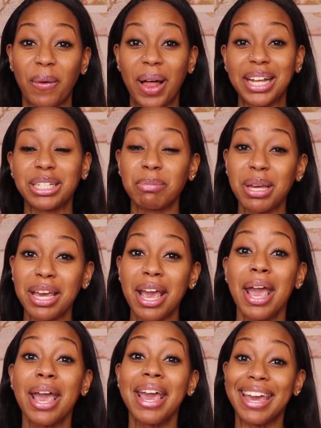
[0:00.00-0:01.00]
glad to be
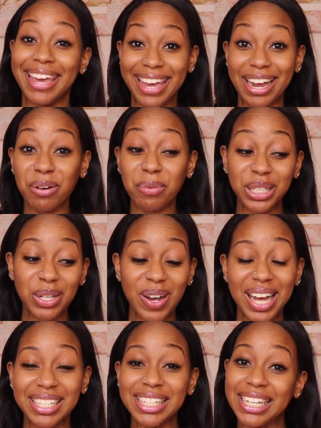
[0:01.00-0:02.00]
here with you guys